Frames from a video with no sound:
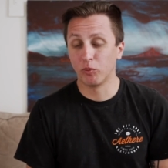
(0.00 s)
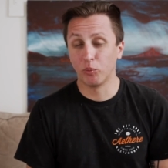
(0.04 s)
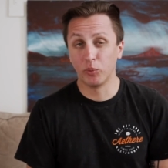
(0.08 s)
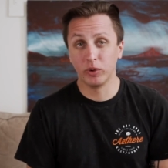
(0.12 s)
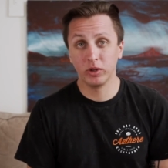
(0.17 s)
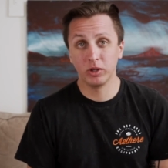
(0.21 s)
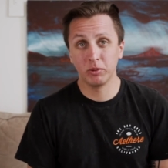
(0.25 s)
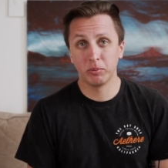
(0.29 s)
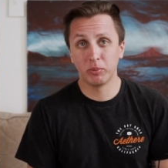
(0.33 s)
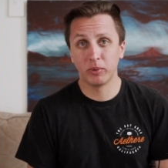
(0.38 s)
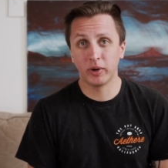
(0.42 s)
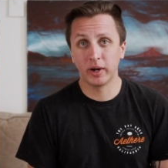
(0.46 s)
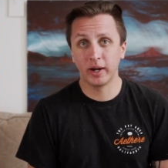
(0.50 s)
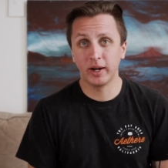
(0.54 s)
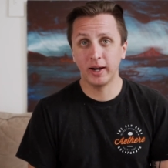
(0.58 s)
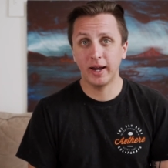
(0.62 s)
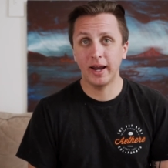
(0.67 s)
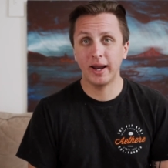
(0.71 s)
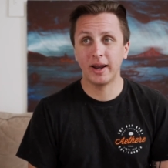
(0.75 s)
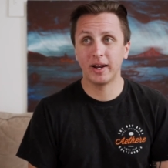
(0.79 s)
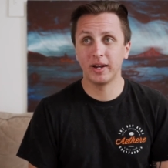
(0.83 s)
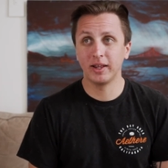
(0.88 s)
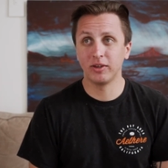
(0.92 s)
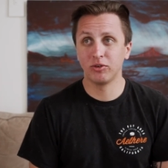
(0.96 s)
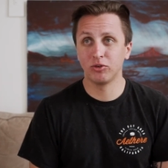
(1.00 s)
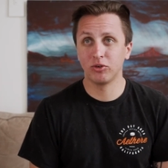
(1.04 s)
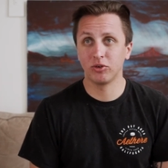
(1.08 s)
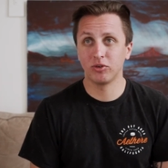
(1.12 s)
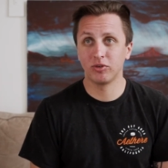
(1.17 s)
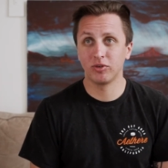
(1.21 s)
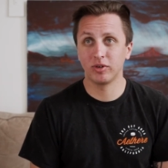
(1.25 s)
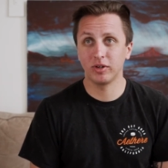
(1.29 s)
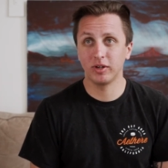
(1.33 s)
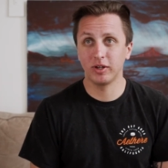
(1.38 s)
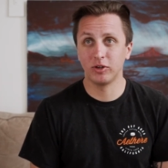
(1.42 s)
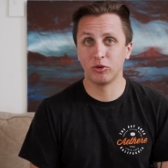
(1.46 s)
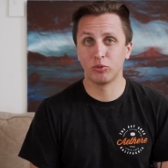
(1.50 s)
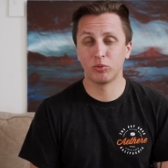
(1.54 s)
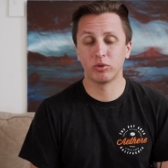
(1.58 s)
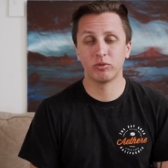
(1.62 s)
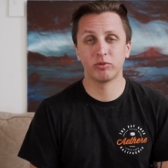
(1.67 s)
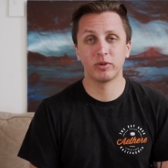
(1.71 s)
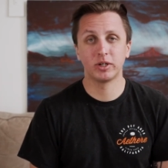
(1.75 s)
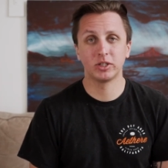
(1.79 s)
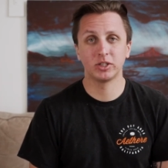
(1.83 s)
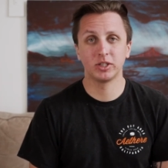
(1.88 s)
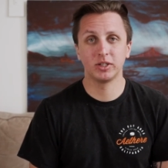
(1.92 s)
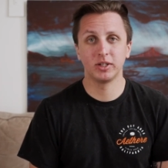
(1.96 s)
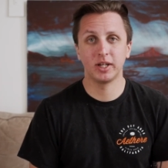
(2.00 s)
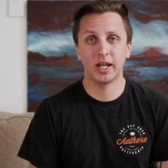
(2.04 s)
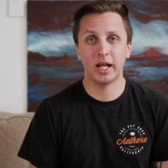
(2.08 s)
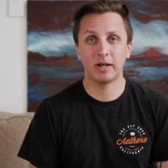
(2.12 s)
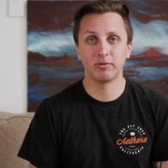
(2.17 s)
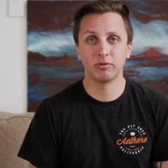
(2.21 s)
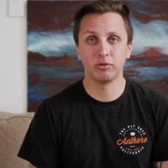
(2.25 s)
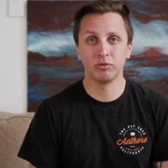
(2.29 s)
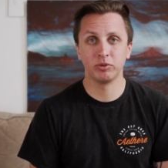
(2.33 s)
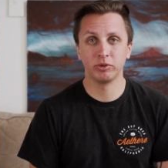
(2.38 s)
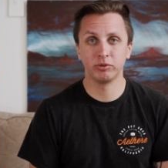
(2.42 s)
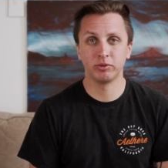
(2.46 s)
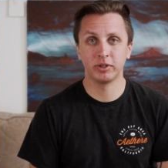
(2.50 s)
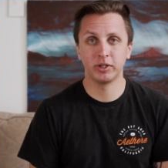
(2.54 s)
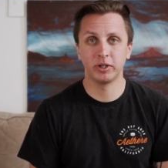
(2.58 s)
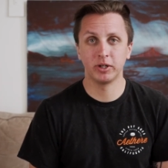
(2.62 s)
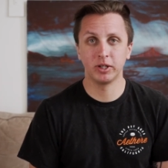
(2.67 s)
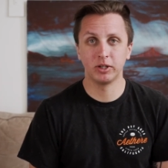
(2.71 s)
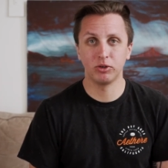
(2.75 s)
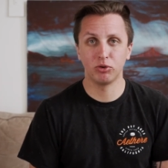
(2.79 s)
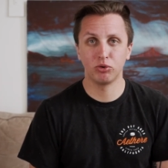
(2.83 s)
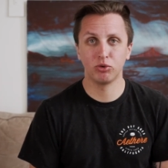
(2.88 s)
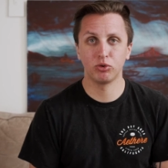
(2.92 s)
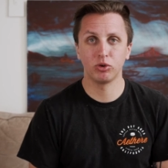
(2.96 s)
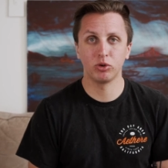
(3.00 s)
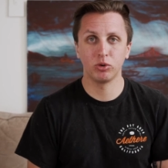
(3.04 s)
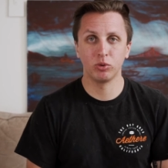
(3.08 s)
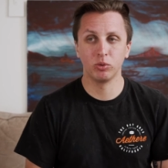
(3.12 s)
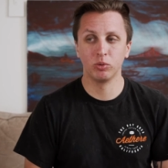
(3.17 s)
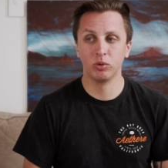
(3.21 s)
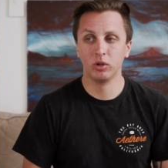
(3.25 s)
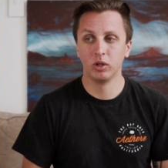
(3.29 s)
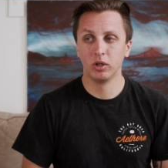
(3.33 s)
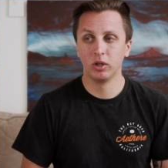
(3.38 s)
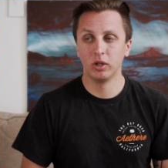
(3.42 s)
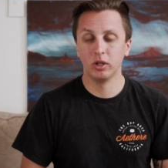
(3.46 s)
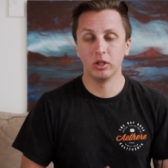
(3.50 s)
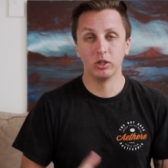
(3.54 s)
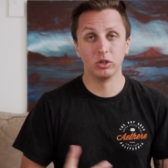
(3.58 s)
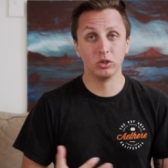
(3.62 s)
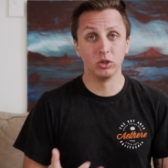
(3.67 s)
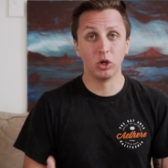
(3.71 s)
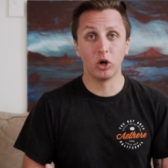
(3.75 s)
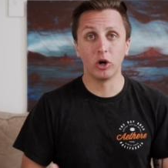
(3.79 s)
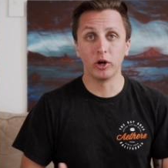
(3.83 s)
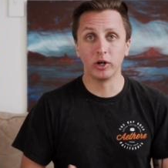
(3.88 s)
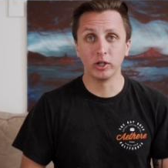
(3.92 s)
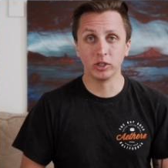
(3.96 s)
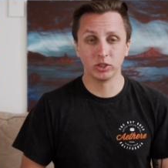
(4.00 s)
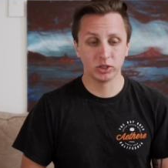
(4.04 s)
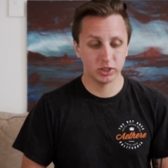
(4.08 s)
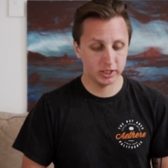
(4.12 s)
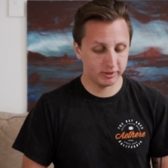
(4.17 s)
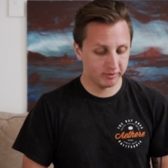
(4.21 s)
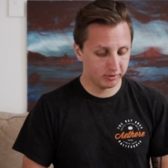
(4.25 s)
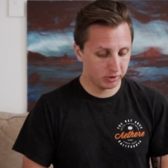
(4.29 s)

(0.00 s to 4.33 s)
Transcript: really bright, and it's just, it's refreshing to have a viewfinder that's so large.